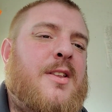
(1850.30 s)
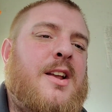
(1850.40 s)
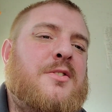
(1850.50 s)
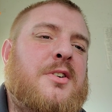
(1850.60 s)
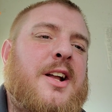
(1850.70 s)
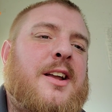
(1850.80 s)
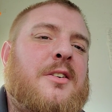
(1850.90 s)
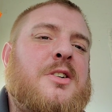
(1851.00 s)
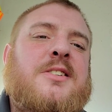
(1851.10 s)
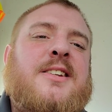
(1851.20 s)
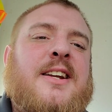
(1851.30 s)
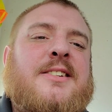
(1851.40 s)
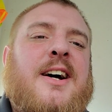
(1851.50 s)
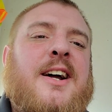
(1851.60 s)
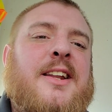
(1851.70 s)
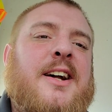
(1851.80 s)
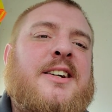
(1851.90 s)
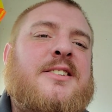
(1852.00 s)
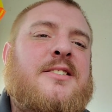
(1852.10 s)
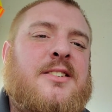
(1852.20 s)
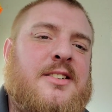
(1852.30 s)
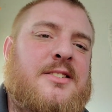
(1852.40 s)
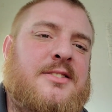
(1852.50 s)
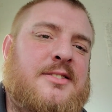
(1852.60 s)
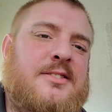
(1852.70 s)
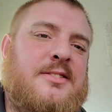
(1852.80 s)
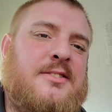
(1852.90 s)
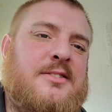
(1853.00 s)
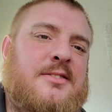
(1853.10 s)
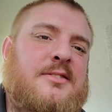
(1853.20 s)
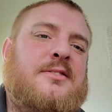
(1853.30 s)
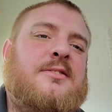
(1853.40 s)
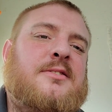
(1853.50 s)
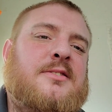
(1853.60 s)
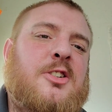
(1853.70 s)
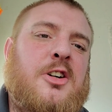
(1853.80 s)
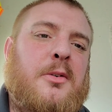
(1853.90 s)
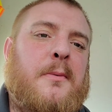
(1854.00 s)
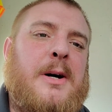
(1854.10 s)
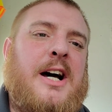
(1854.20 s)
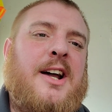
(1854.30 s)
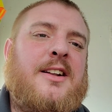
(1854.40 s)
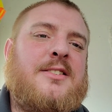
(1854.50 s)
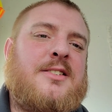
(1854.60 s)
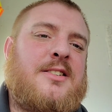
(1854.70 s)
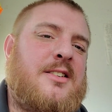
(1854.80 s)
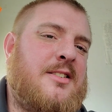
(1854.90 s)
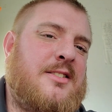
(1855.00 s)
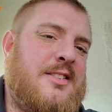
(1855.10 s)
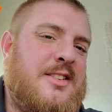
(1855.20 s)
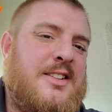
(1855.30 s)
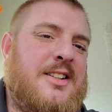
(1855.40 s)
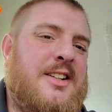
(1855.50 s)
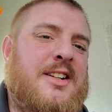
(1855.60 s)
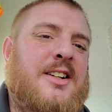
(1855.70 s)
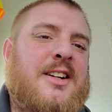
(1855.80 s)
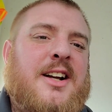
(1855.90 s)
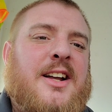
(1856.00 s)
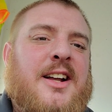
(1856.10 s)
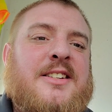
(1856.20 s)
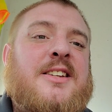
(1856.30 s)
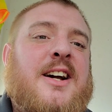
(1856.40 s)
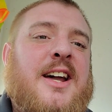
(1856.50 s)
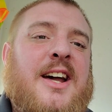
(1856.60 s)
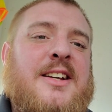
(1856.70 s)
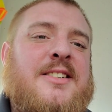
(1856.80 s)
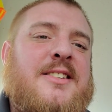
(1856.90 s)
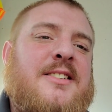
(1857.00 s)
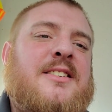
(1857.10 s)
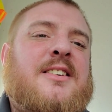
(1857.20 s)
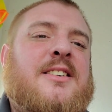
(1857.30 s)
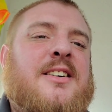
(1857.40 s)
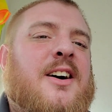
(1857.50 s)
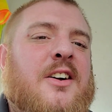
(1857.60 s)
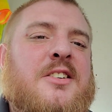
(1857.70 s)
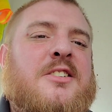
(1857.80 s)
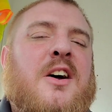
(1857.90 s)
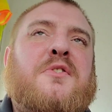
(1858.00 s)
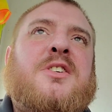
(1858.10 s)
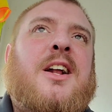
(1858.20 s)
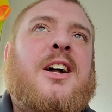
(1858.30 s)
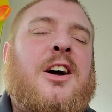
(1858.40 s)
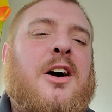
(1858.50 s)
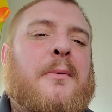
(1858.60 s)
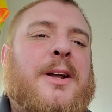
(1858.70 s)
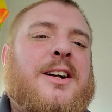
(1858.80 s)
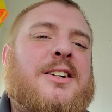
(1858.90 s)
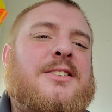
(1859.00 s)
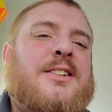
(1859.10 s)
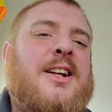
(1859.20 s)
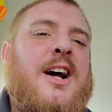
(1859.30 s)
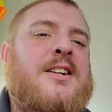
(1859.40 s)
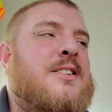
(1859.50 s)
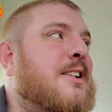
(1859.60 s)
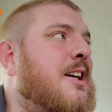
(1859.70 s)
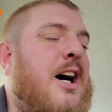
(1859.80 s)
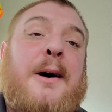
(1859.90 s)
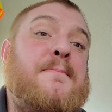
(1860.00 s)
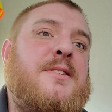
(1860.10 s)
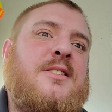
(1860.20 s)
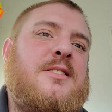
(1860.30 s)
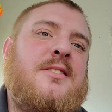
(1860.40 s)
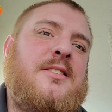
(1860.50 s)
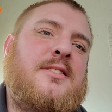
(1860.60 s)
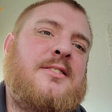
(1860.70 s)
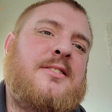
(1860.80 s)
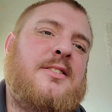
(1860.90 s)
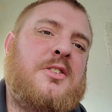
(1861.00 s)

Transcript: It's ridiculous. CSI next. Clayton, Criminal Minds, NCIS, all this stuff has got to go because it has cops or